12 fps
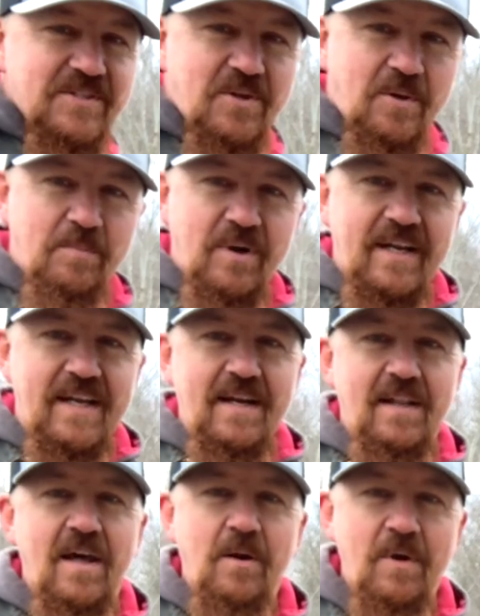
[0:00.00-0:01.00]
that's going to bring in
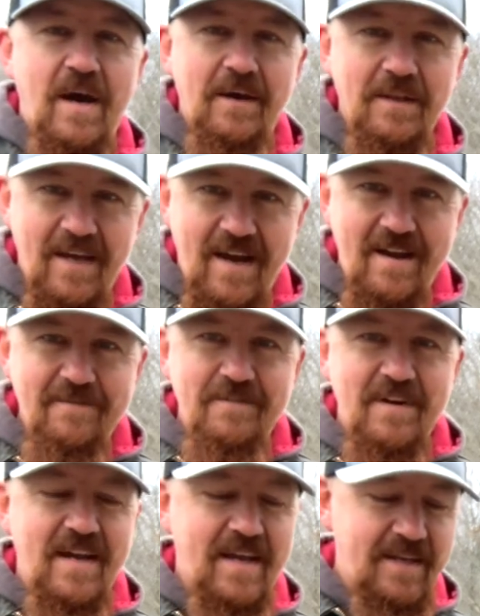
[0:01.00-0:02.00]
a lot of
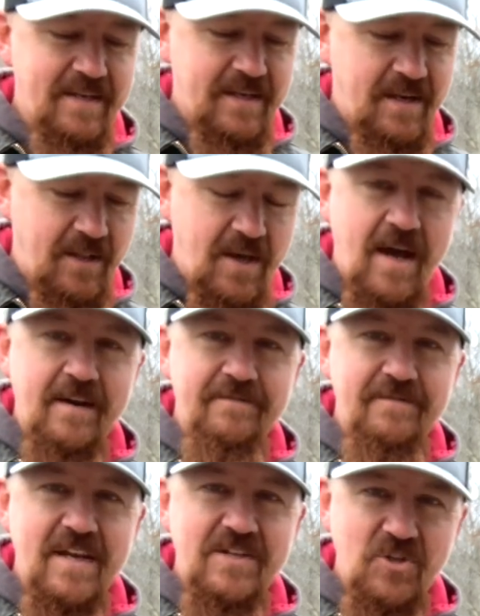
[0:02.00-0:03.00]
wildlife and a lot of
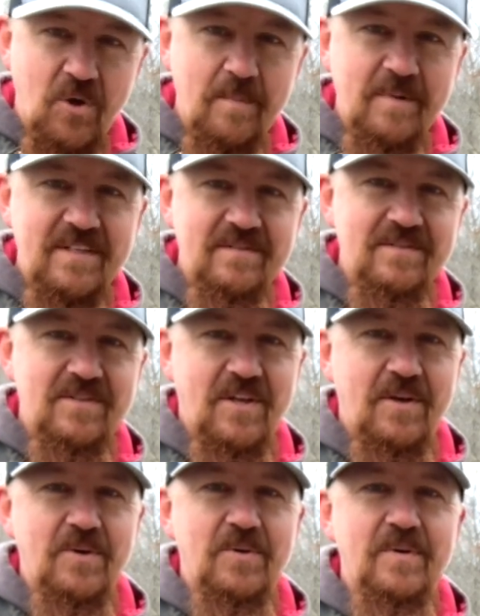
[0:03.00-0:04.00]
enjoyment,
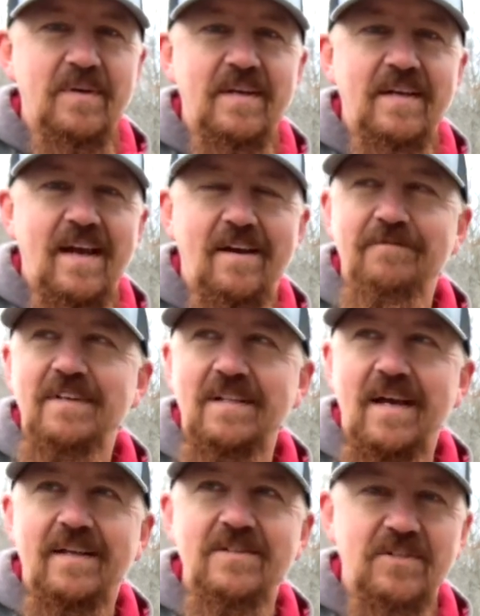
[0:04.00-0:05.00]
so I feel
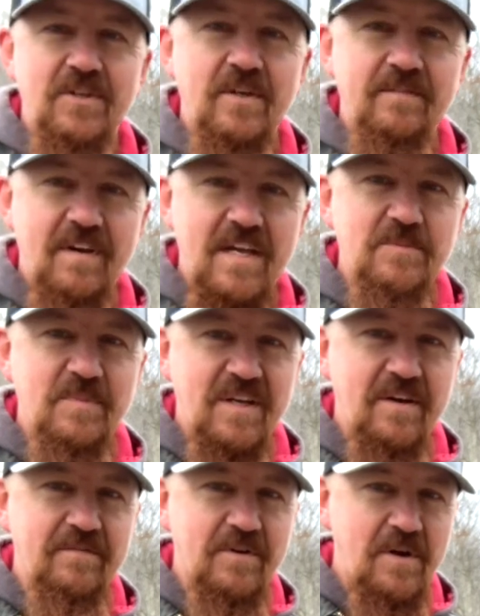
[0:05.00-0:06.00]
like it's a good investment
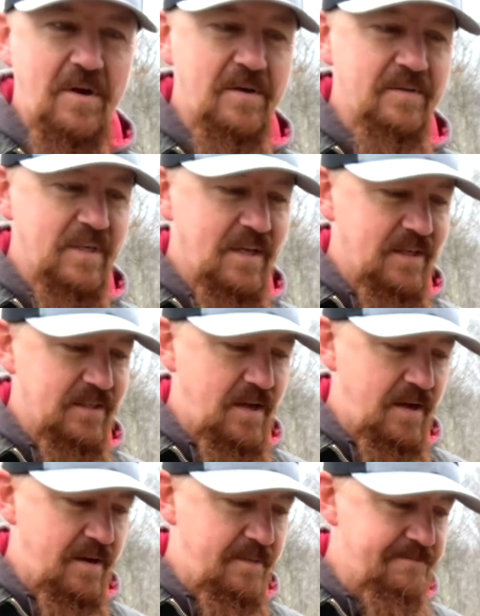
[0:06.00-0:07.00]
overall.
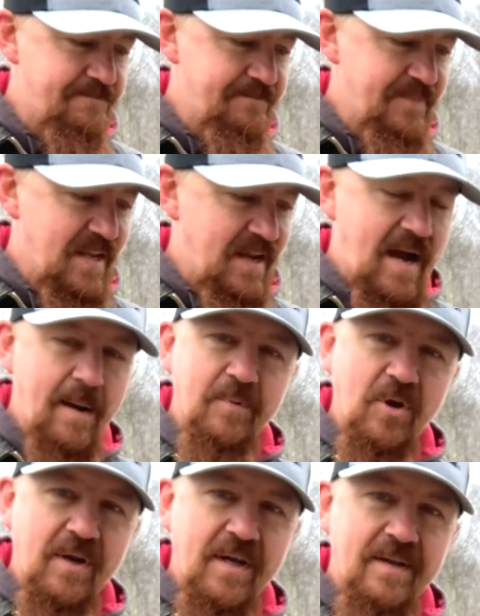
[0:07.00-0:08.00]
I'm
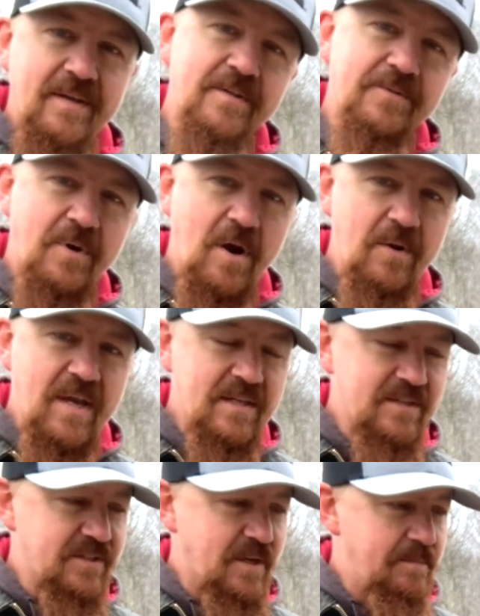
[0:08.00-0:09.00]
going to throw
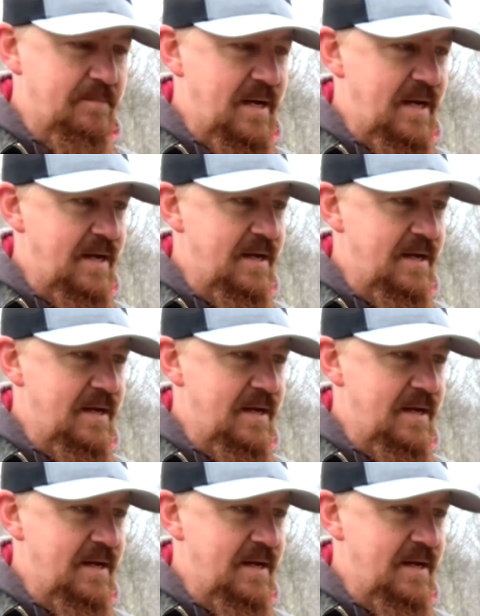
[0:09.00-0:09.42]
in some